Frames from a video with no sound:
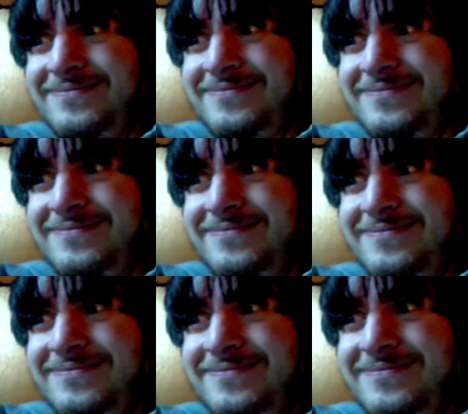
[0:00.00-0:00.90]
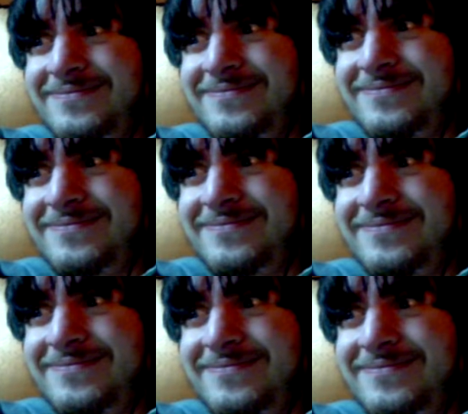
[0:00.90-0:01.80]

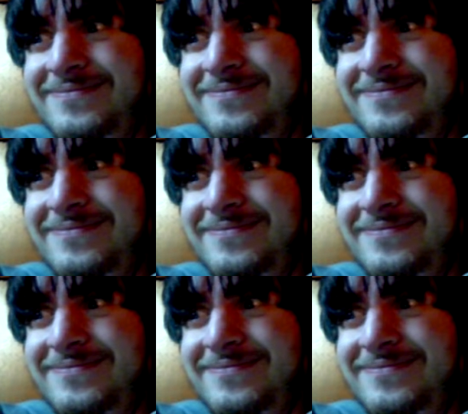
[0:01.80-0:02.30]
(no one is talking)